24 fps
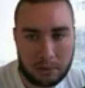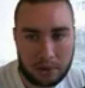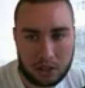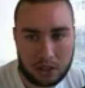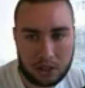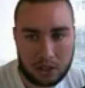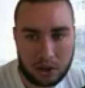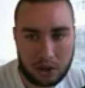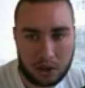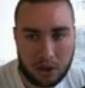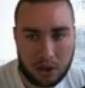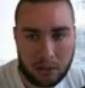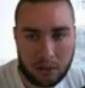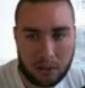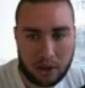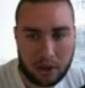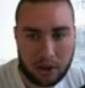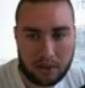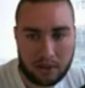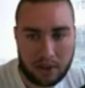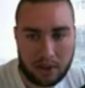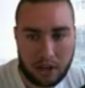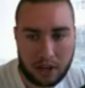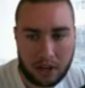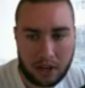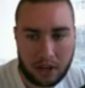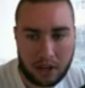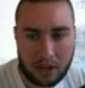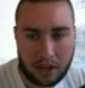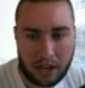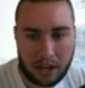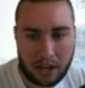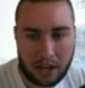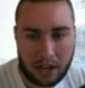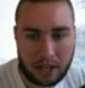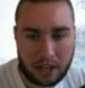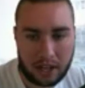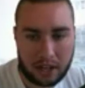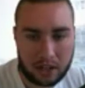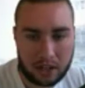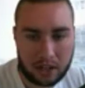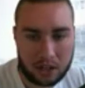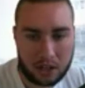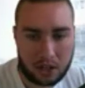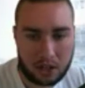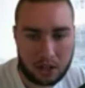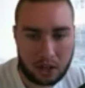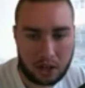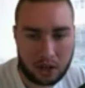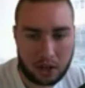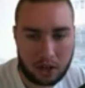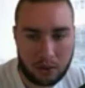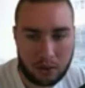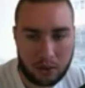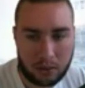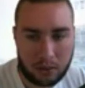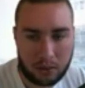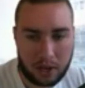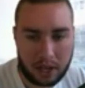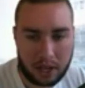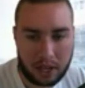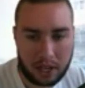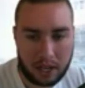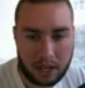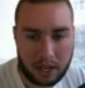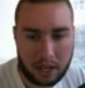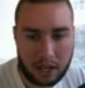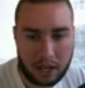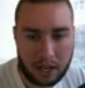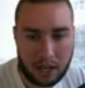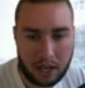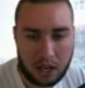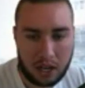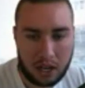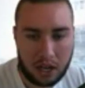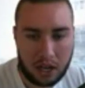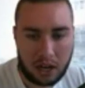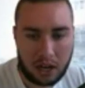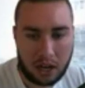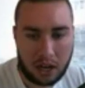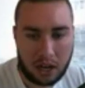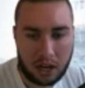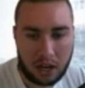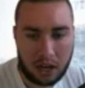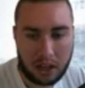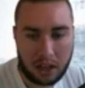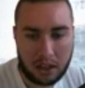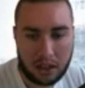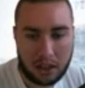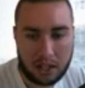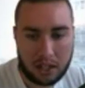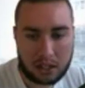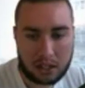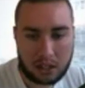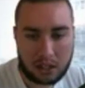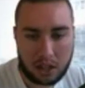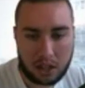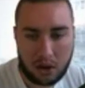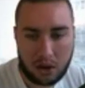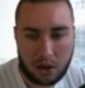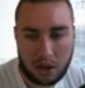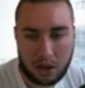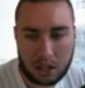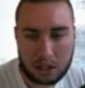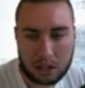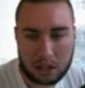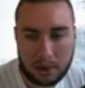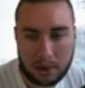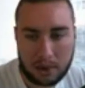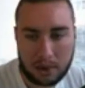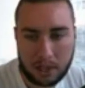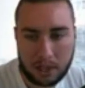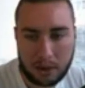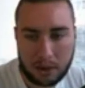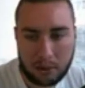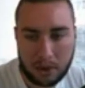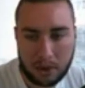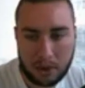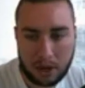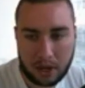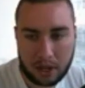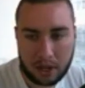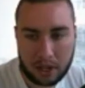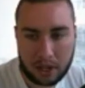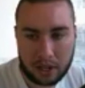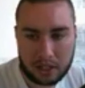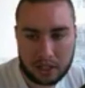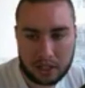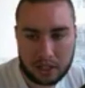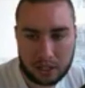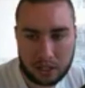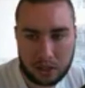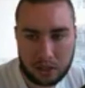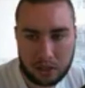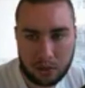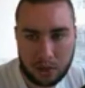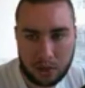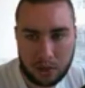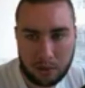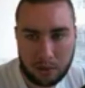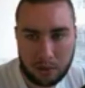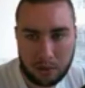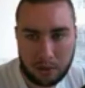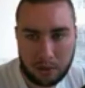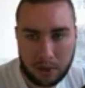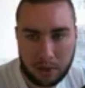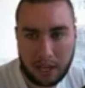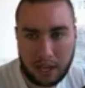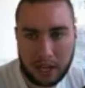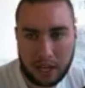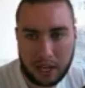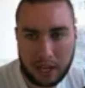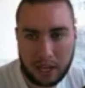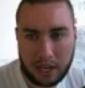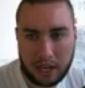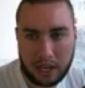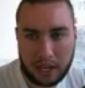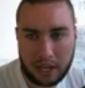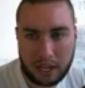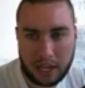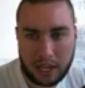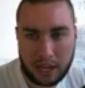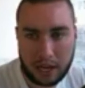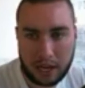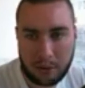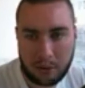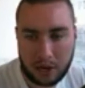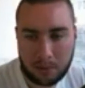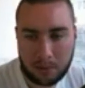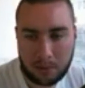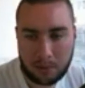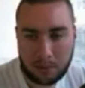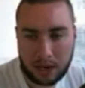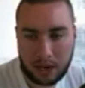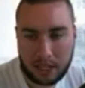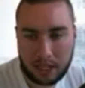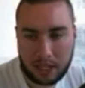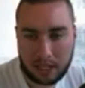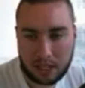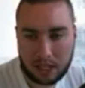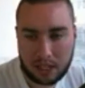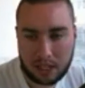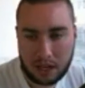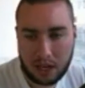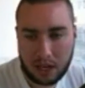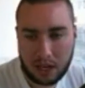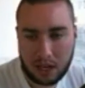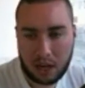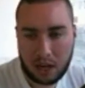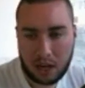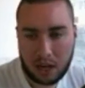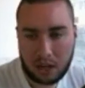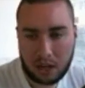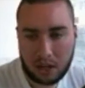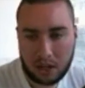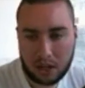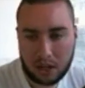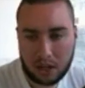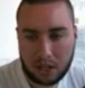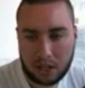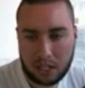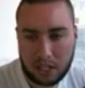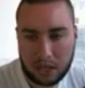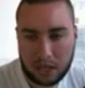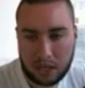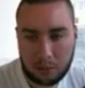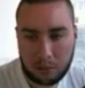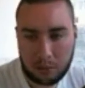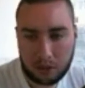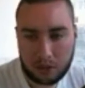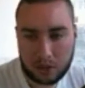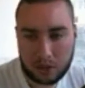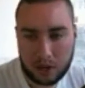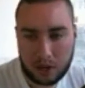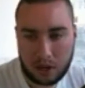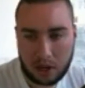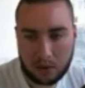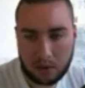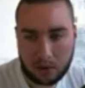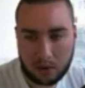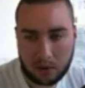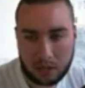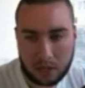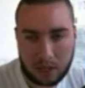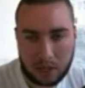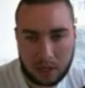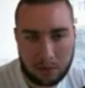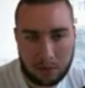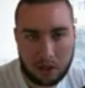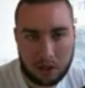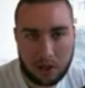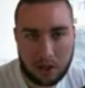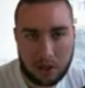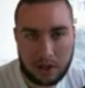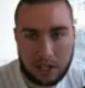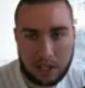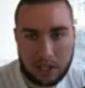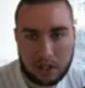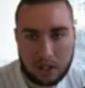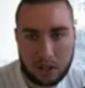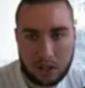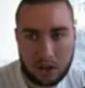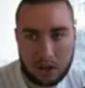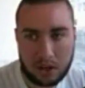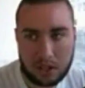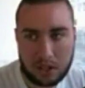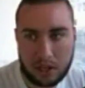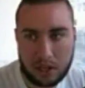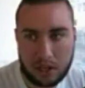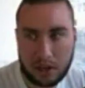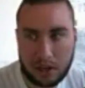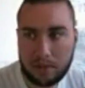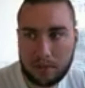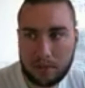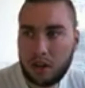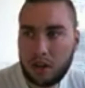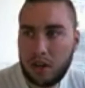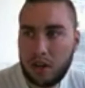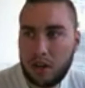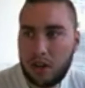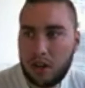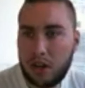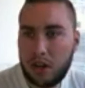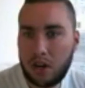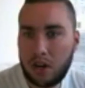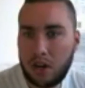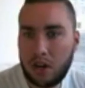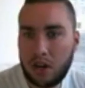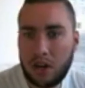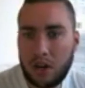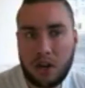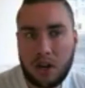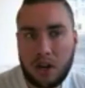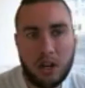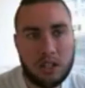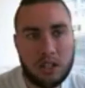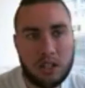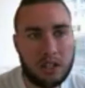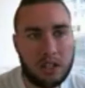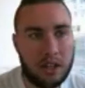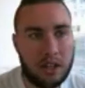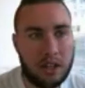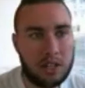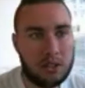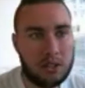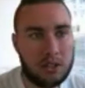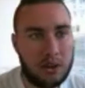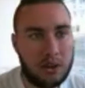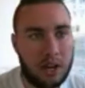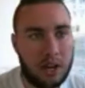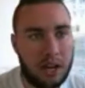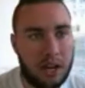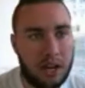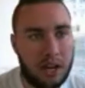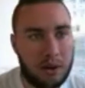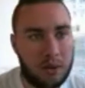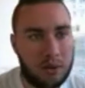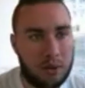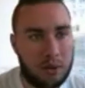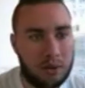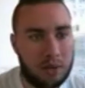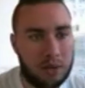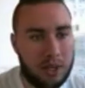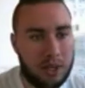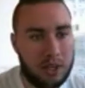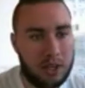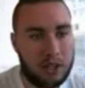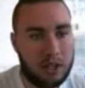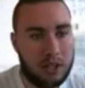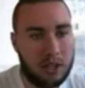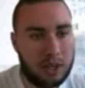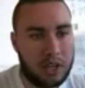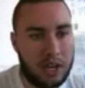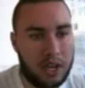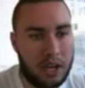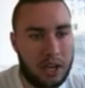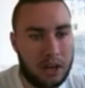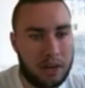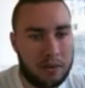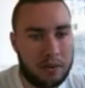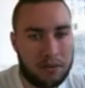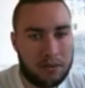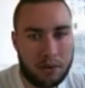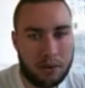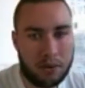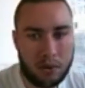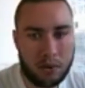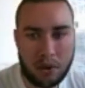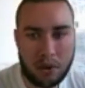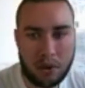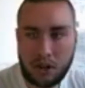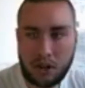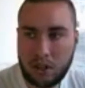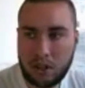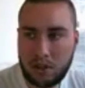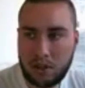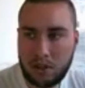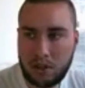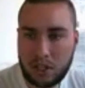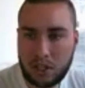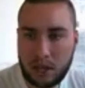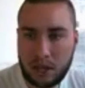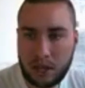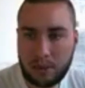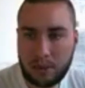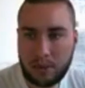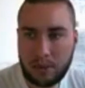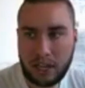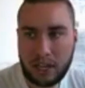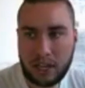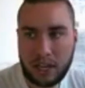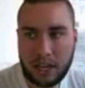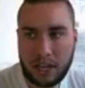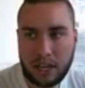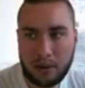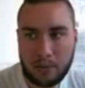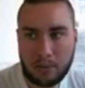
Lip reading: would go above here, and your target would be again this low ultimately, but since you will be getting in at a better price, you can take a portion off once you get below these lows here. So that's what I will be looking at for UJ, but again, my